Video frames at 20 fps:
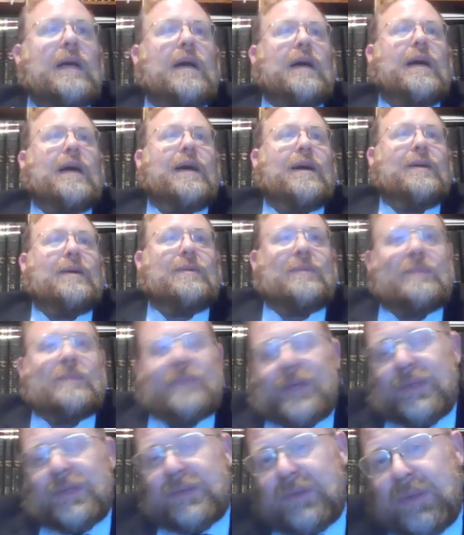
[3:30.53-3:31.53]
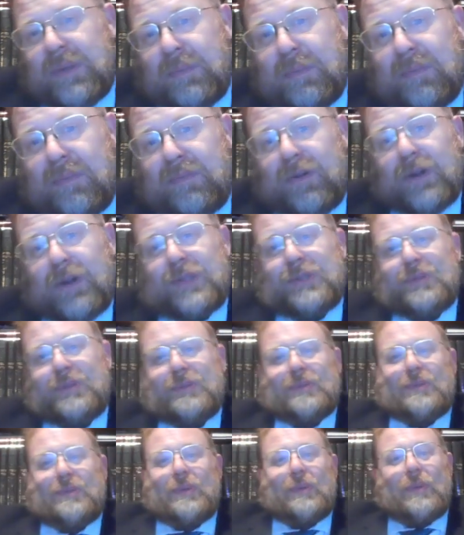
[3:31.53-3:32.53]
uh, prefers
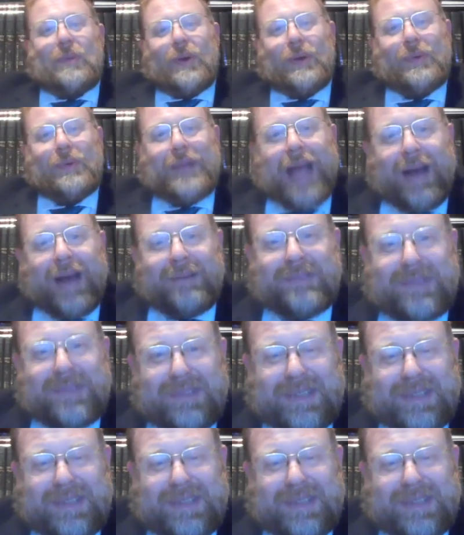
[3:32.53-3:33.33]
to work without